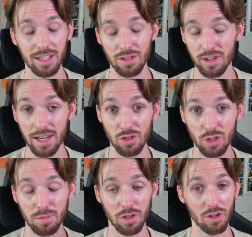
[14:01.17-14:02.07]
to learn how to use
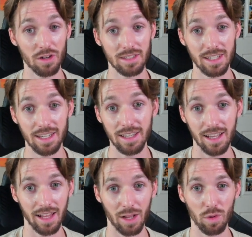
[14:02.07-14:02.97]
cryptocurrency.
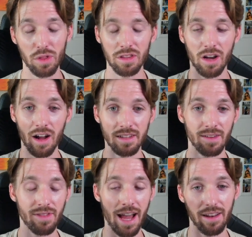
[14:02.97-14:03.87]
Like, what do you think the odds
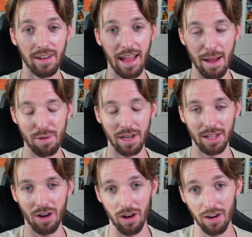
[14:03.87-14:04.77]
of that
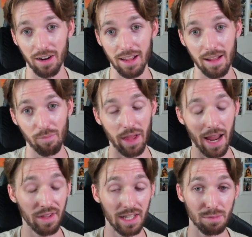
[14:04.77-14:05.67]
happening are?
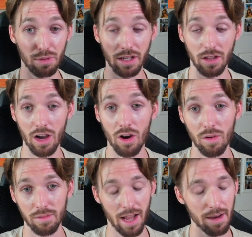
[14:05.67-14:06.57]
I think it's pretty low,
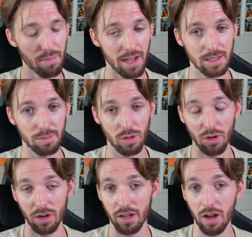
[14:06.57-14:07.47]
not impossible,
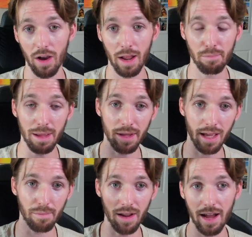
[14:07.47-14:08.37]
or,
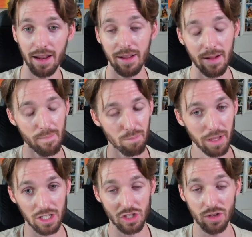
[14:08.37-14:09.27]
maybe I'm not
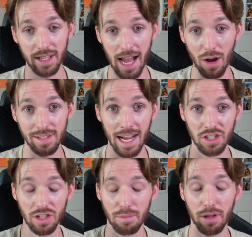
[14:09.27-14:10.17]
picturing how it's
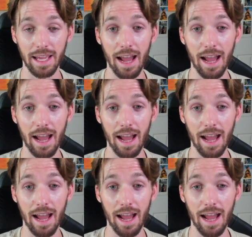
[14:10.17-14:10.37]
actually going to play